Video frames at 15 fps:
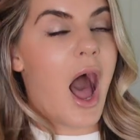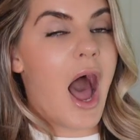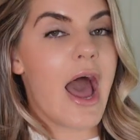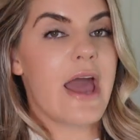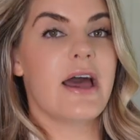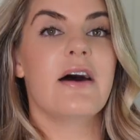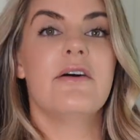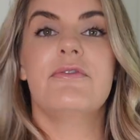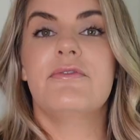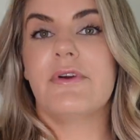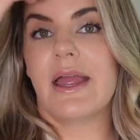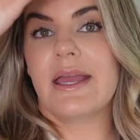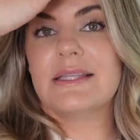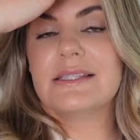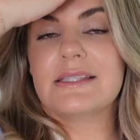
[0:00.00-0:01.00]
I have
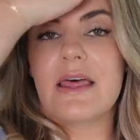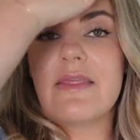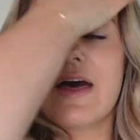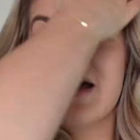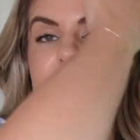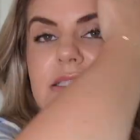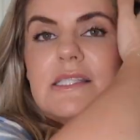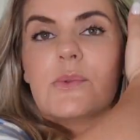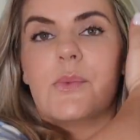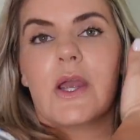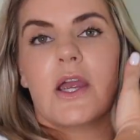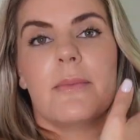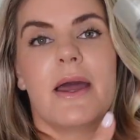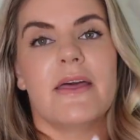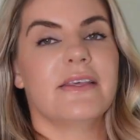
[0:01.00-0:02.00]
friends that
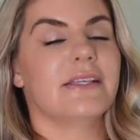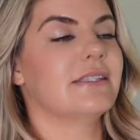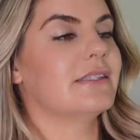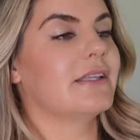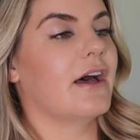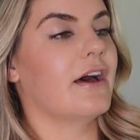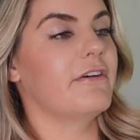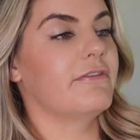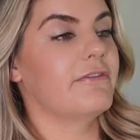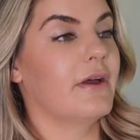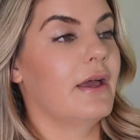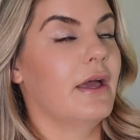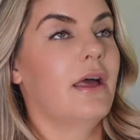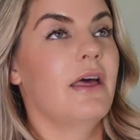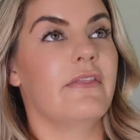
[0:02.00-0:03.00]
swear by this stuff.
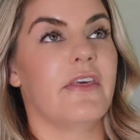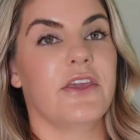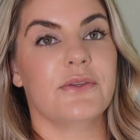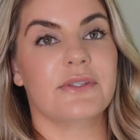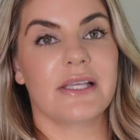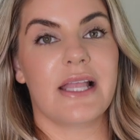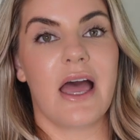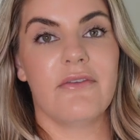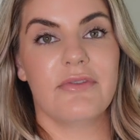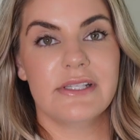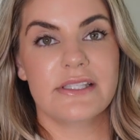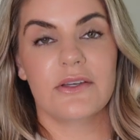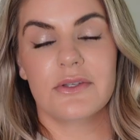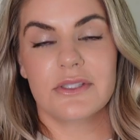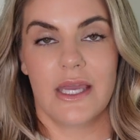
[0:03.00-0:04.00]
They use it every
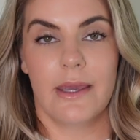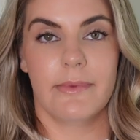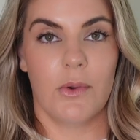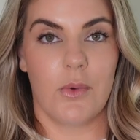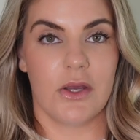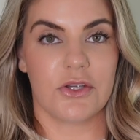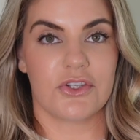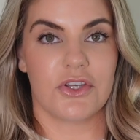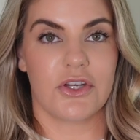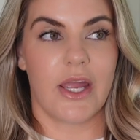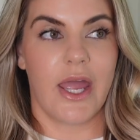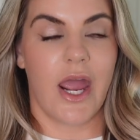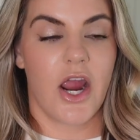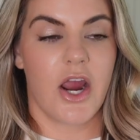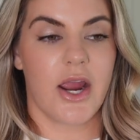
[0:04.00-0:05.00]
single time they wash their
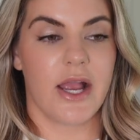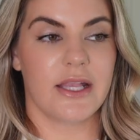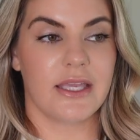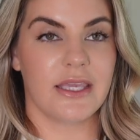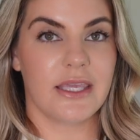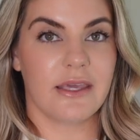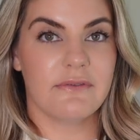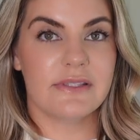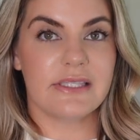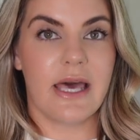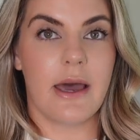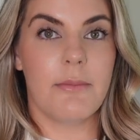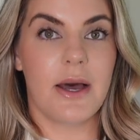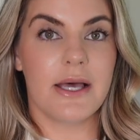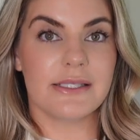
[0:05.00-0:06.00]
hair, and it gives
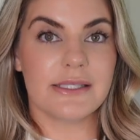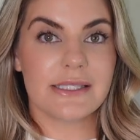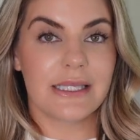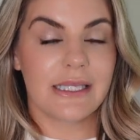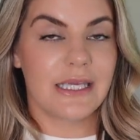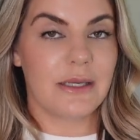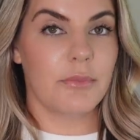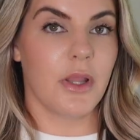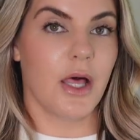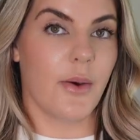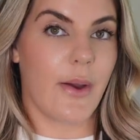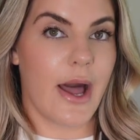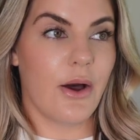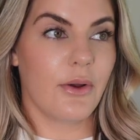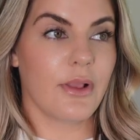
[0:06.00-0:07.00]
them a sleek
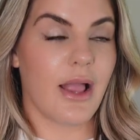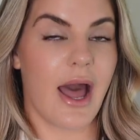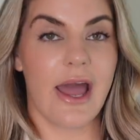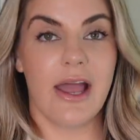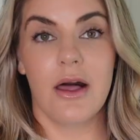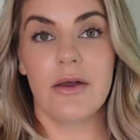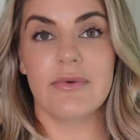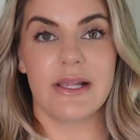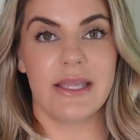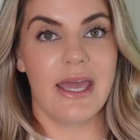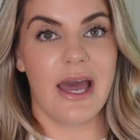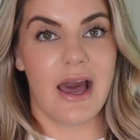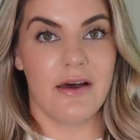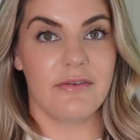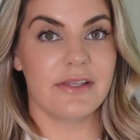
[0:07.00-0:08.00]
blowout. I already
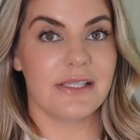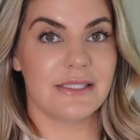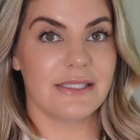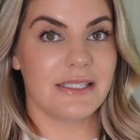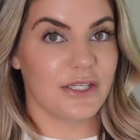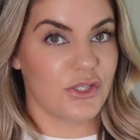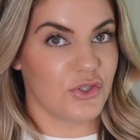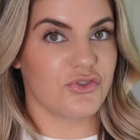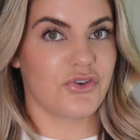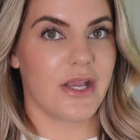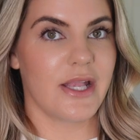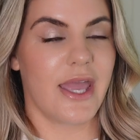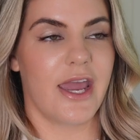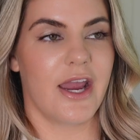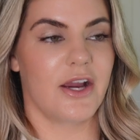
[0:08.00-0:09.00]
have stick
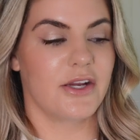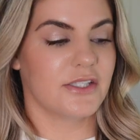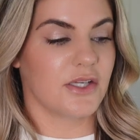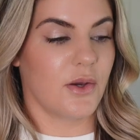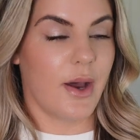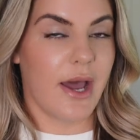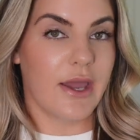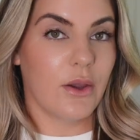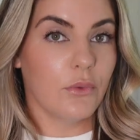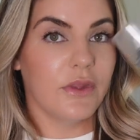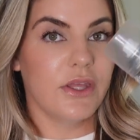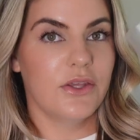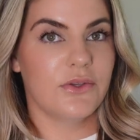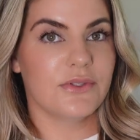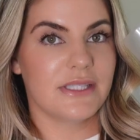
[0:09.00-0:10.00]
straight hair, so I
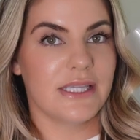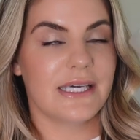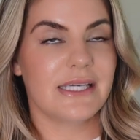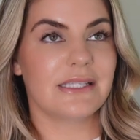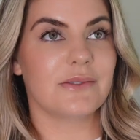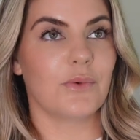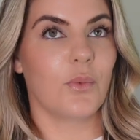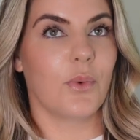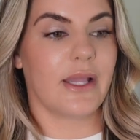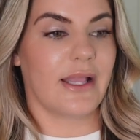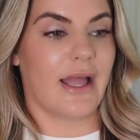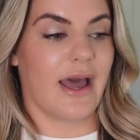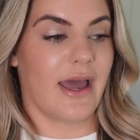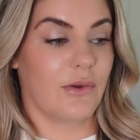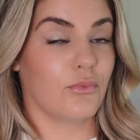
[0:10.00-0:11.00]
only use this when
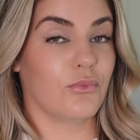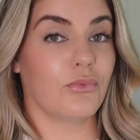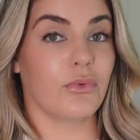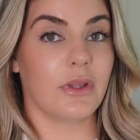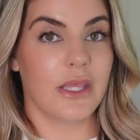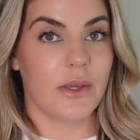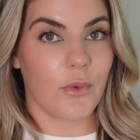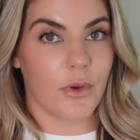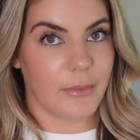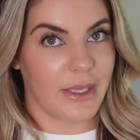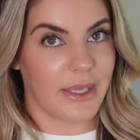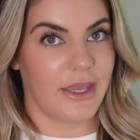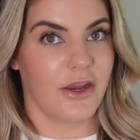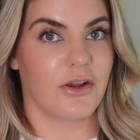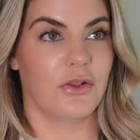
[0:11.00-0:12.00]
I really want my
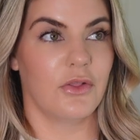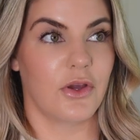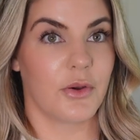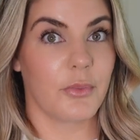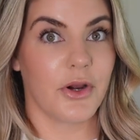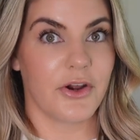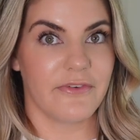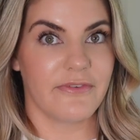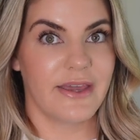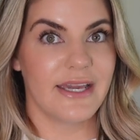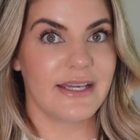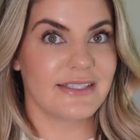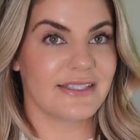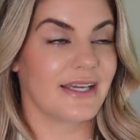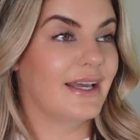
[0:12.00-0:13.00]
hair to look
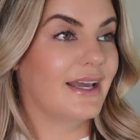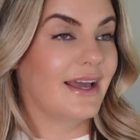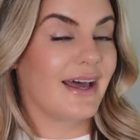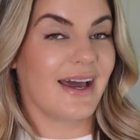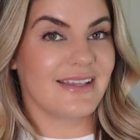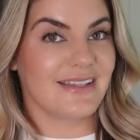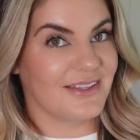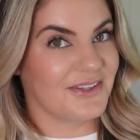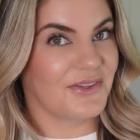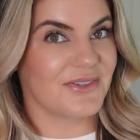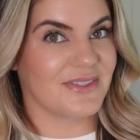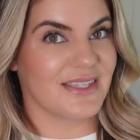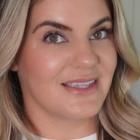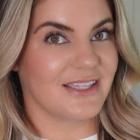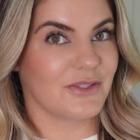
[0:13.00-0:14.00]
perfect. I didn't
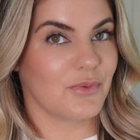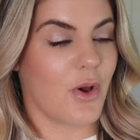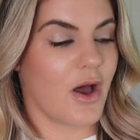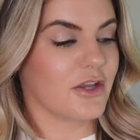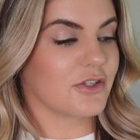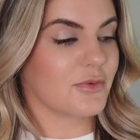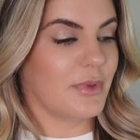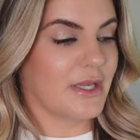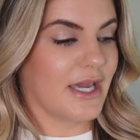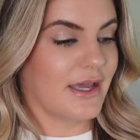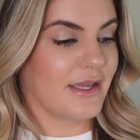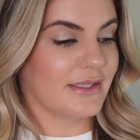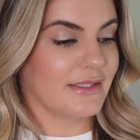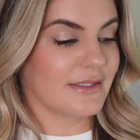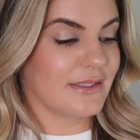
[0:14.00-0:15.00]
use it this wash
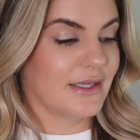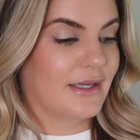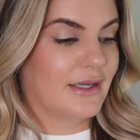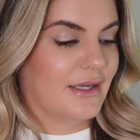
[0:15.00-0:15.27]
because